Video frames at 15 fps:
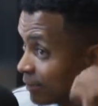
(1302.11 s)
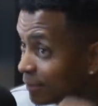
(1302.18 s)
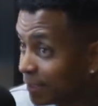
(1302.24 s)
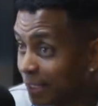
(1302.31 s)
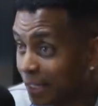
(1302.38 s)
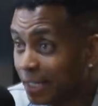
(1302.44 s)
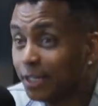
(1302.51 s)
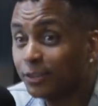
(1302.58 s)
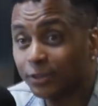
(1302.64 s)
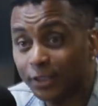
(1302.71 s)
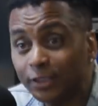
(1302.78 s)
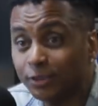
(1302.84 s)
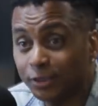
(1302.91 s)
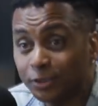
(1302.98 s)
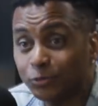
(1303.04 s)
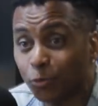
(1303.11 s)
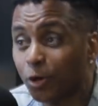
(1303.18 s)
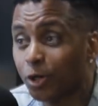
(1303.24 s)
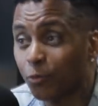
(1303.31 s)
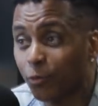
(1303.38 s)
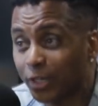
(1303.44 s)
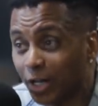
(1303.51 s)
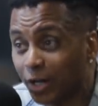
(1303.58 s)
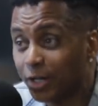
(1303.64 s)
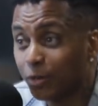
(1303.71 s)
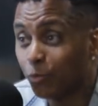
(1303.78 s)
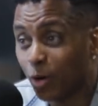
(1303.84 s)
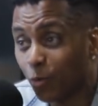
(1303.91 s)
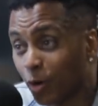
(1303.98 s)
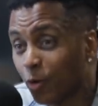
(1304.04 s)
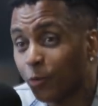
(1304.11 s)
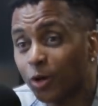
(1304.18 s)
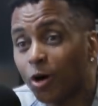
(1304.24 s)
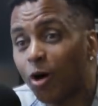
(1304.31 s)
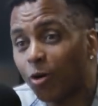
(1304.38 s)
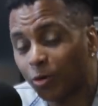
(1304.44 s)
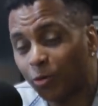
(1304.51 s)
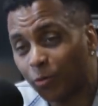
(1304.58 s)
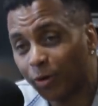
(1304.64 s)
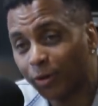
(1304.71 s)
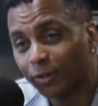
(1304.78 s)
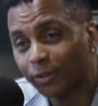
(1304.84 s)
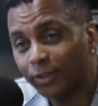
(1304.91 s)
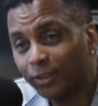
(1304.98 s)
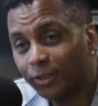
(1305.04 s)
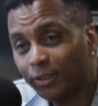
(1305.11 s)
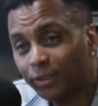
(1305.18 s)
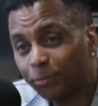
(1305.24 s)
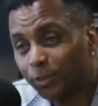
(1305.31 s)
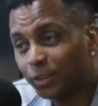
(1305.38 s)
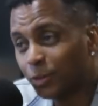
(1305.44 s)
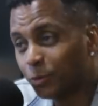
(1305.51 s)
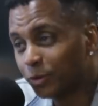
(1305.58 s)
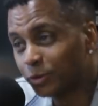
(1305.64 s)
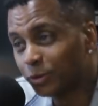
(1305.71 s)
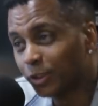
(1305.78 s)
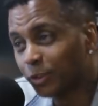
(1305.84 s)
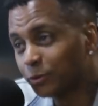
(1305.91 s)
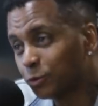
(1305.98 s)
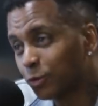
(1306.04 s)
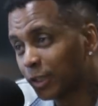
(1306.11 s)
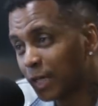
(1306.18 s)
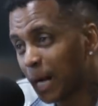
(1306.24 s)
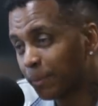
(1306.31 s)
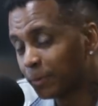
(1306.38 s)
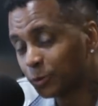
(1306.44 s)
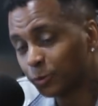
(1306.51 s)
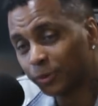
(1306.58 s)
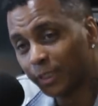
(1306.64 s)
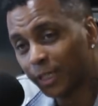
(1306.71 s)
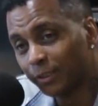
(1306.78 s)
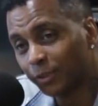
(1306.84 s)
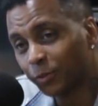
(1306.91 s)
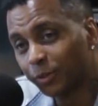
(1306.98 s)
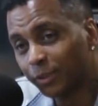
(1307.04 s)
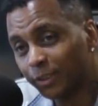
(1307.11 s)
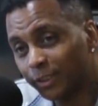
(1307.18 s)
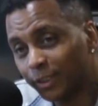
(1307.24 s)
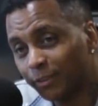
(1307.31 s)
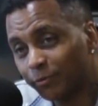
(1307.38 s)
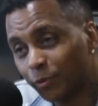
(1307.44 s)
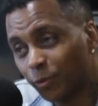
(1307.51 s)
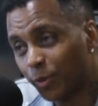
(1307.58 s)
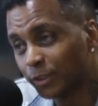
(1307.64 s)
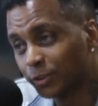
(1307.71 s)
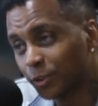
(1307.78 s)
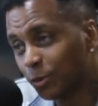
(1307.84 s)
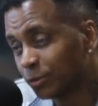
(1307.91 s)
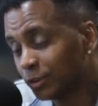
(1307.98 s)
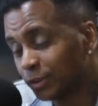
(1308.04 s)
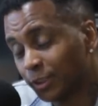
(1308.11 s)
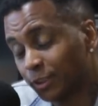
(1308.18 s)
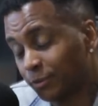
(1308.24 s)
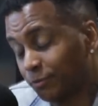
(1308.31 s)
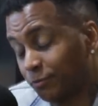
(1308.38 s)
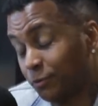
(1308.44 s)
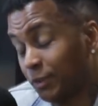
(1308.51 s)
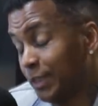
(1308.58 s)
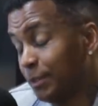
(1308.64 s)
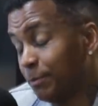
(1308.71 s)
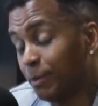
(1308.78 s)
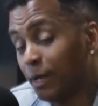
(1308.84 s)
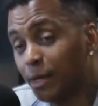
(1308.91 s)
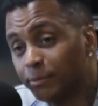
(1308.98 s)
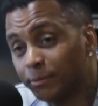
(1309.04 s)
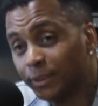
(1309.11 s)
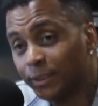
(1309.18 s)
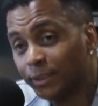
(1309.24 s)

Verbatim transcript: he, he's he, he's working right now. He won't work. We all gonna work, man. But look what you look what you accomplished with that. Look what it did for West Coast and just for hip hop.